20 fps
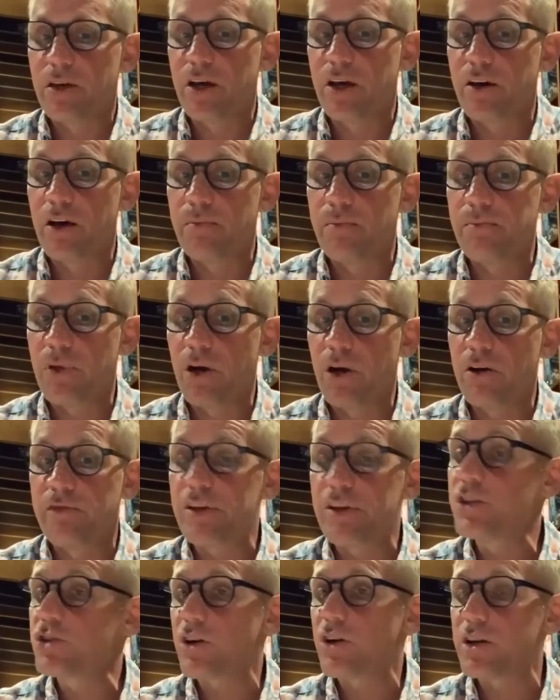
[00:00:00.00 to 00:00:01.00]
of
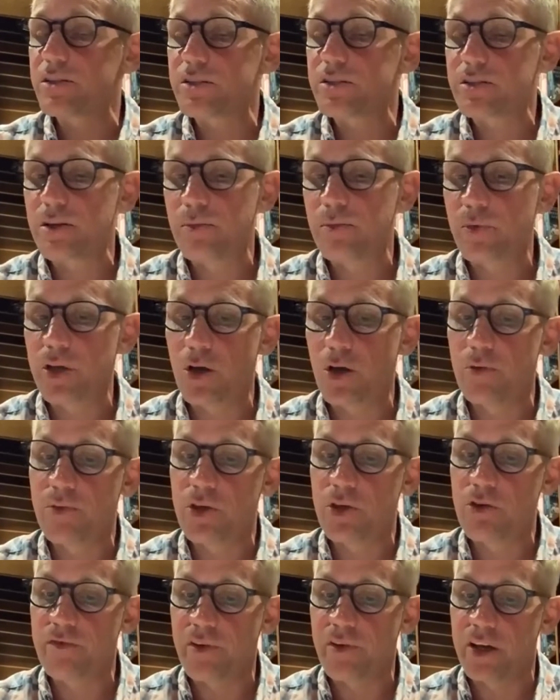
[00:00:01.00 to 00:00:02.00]
interest, and we hope
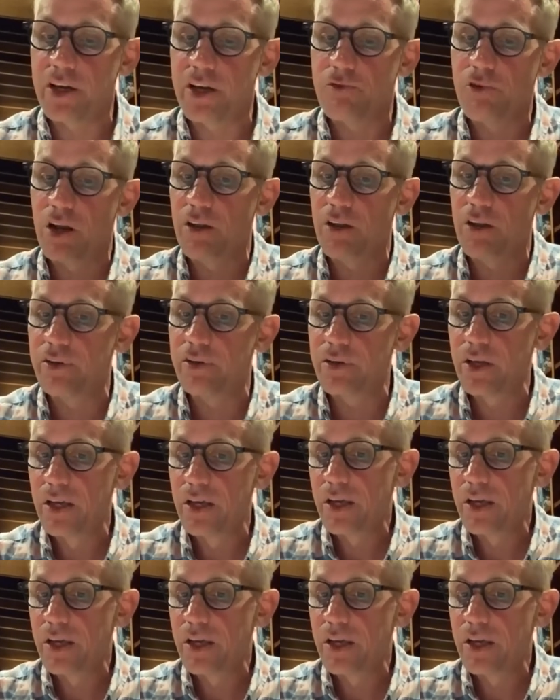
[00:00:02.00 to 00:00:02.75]
that you find it relevant.